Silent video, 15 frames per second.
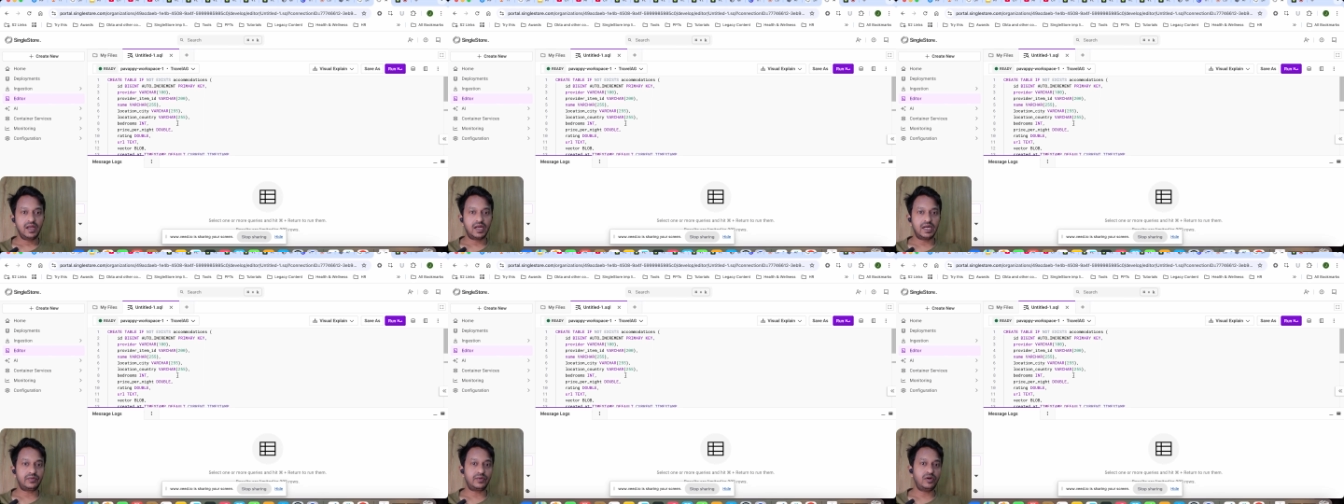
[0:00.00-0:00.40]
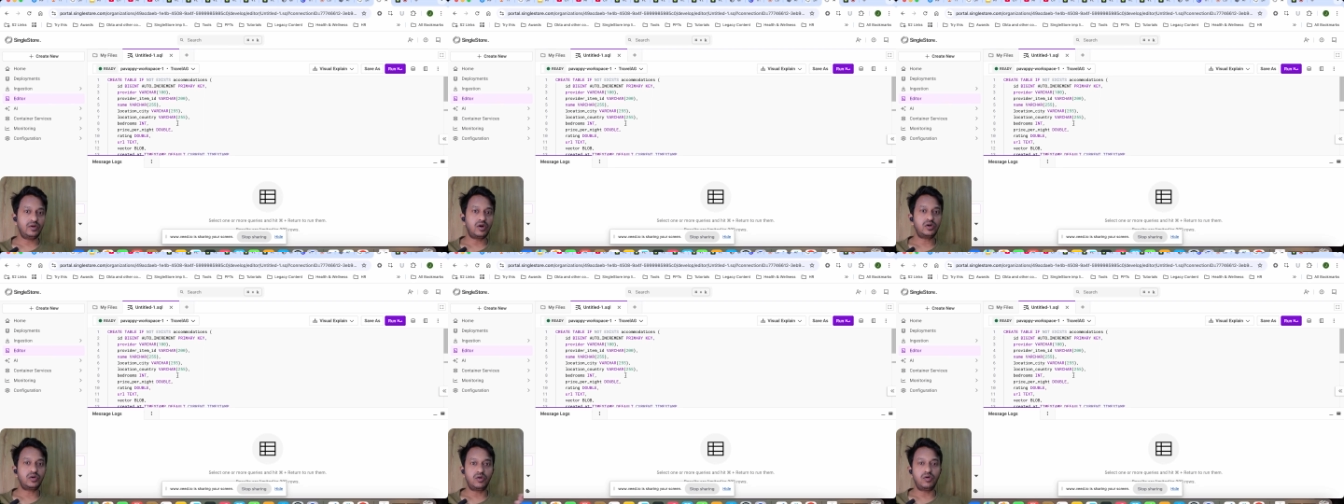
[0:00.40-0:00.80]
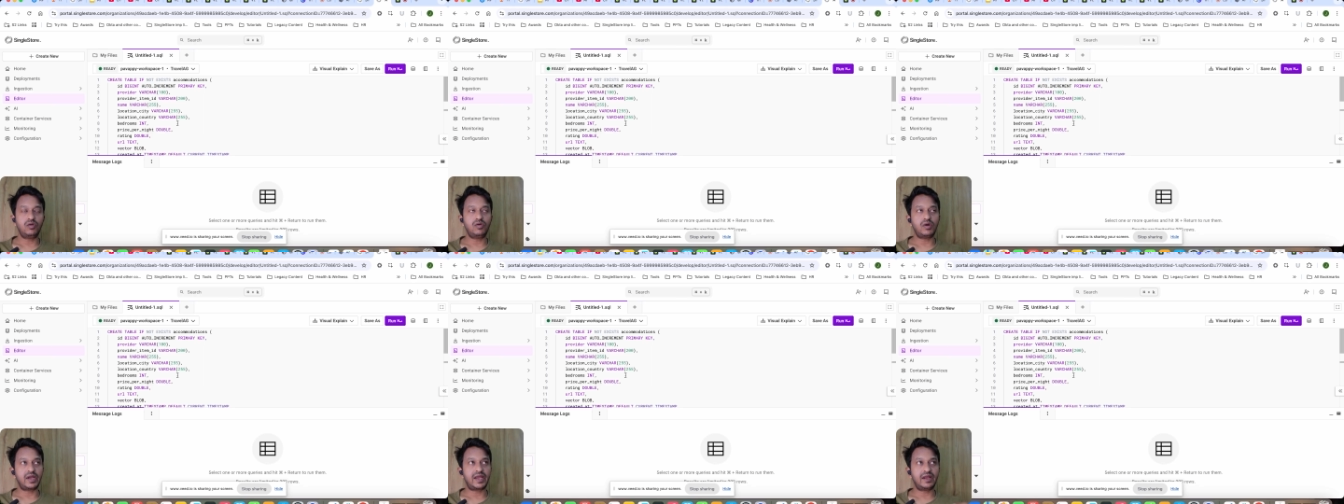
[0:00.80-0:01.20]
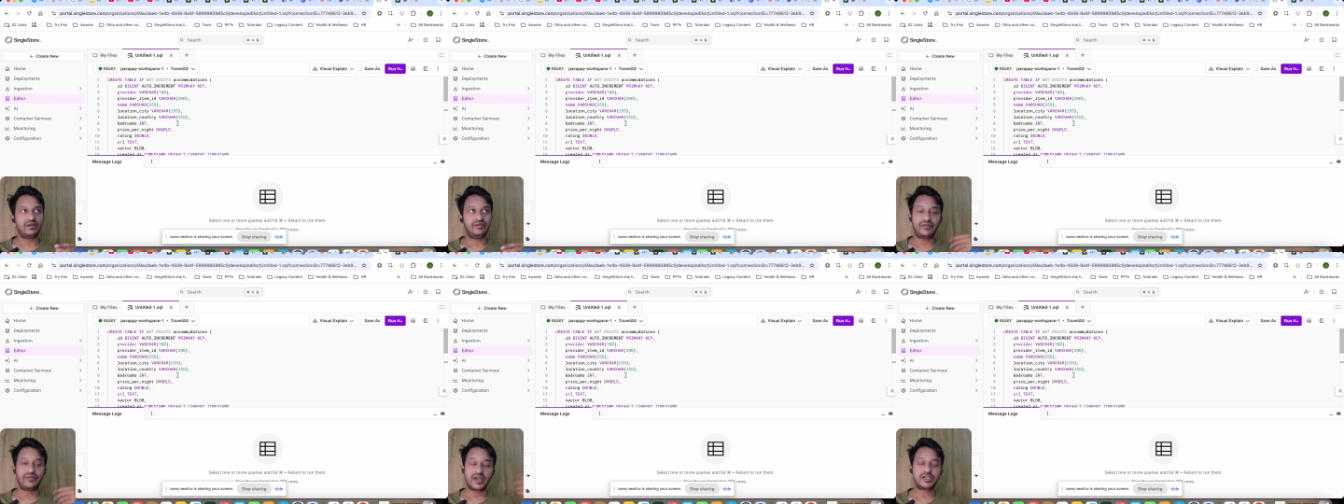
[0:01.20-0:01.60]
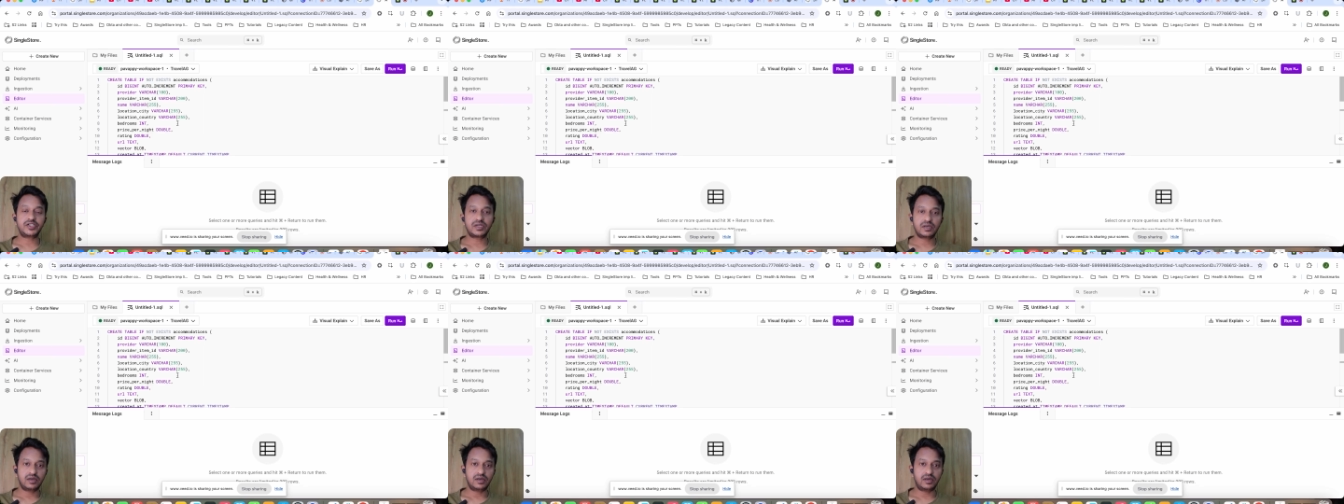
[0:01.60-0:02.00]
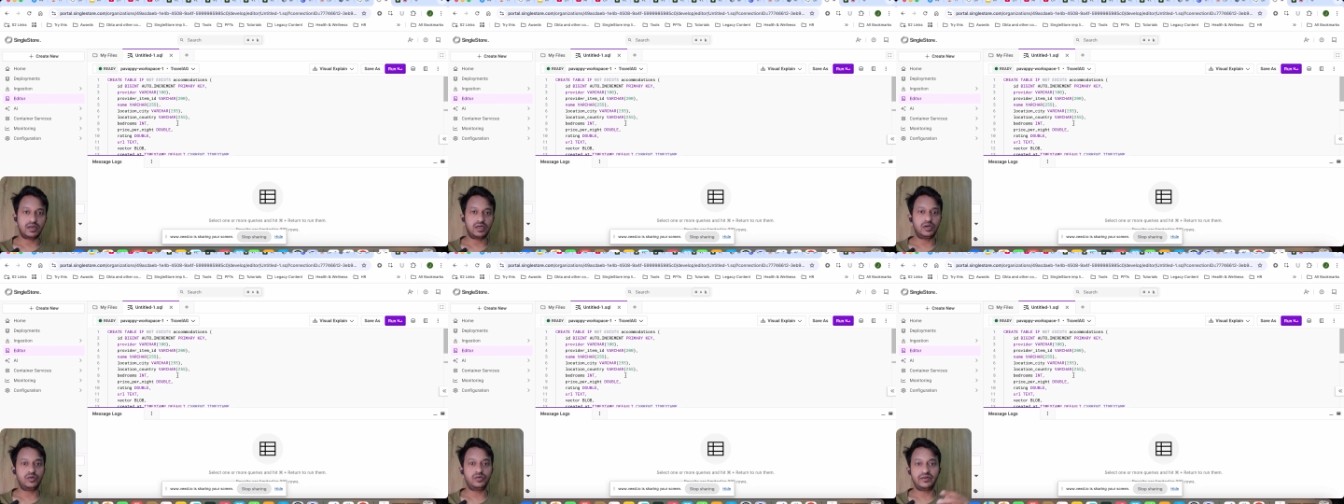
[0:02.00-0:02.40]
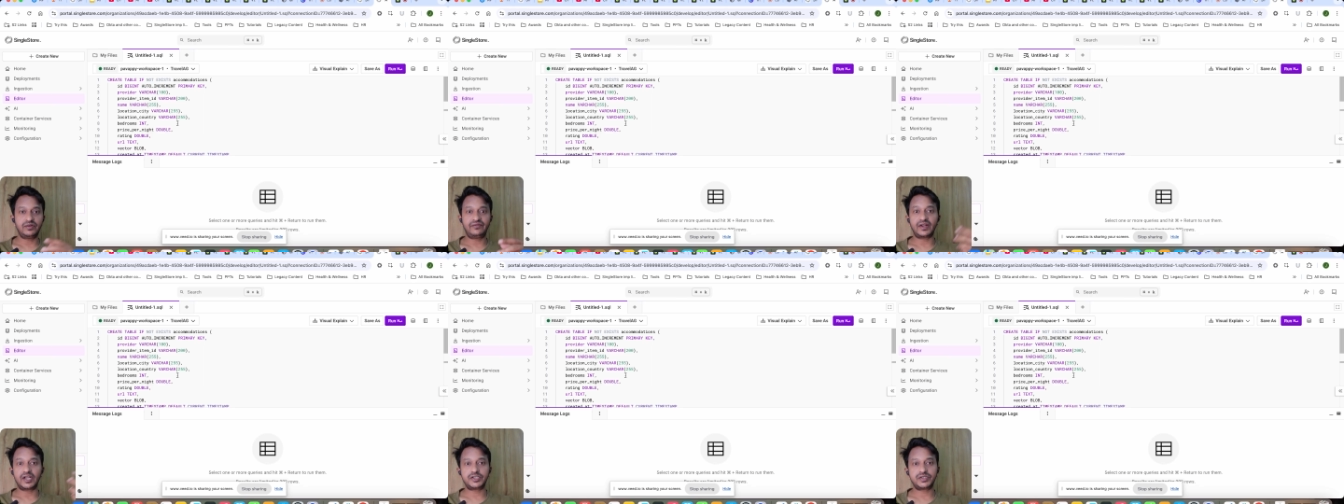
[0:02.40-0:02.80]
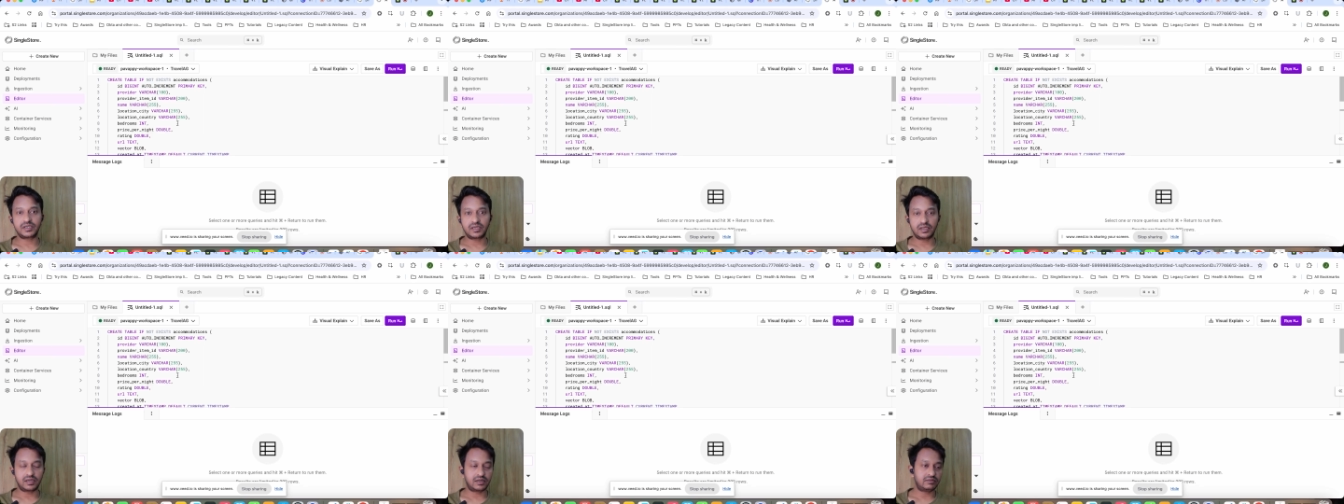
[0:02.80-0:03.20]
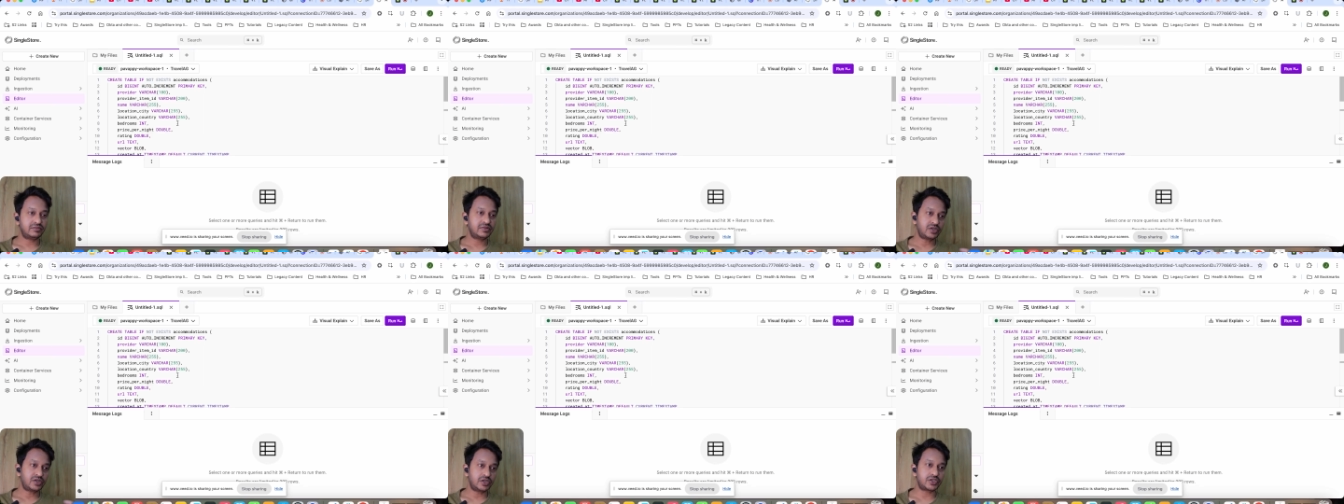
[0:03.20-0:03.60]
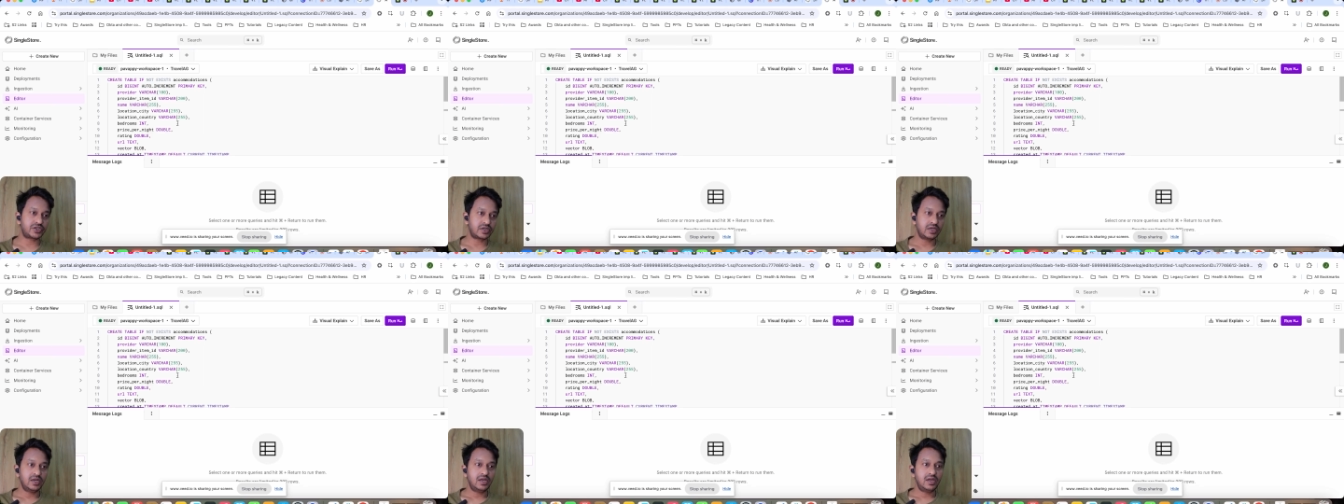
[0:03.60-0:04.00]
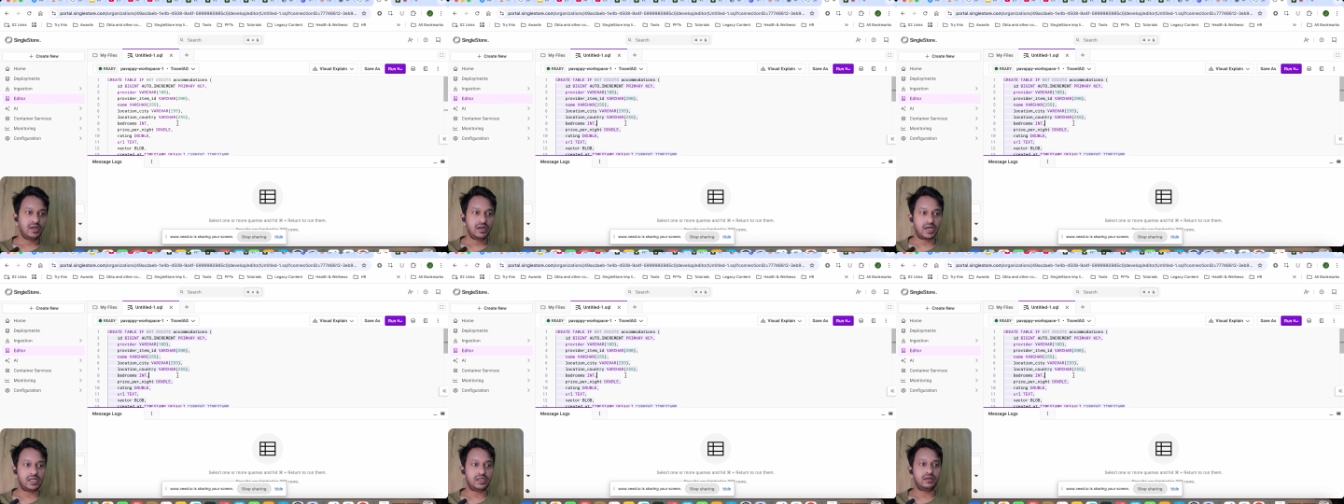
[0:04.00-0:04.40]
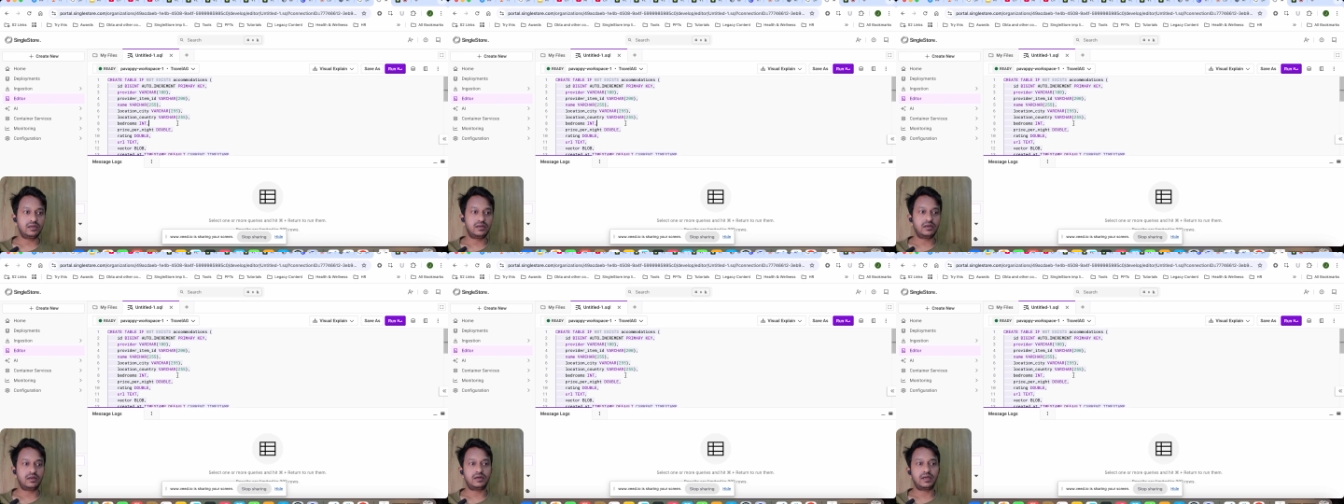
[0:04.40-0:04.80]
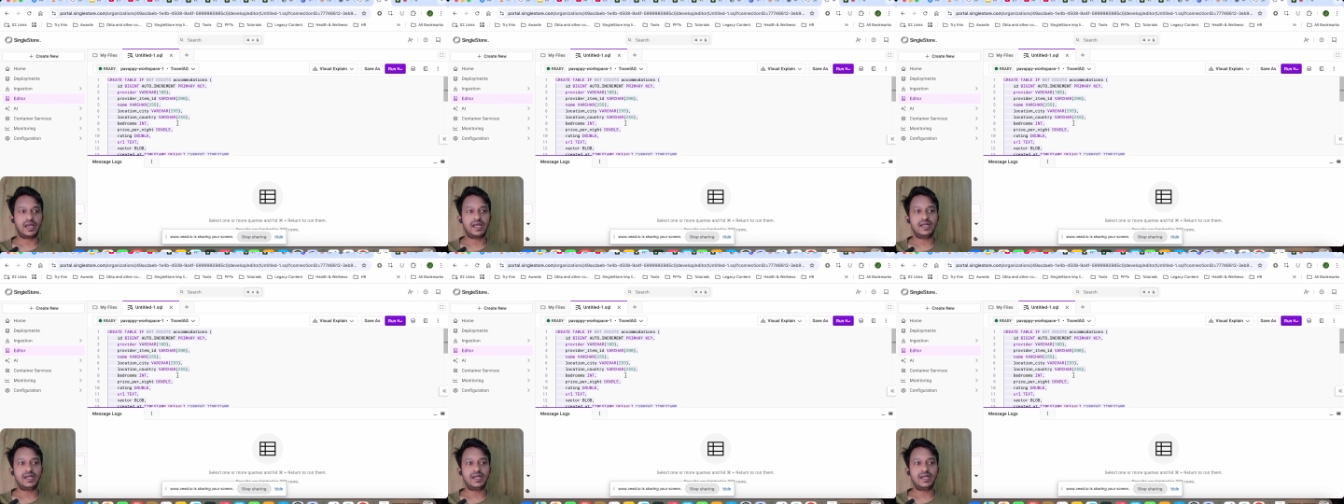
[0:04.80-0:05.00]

It will not go again fetch, uh, do the fresh uh, search. Uh,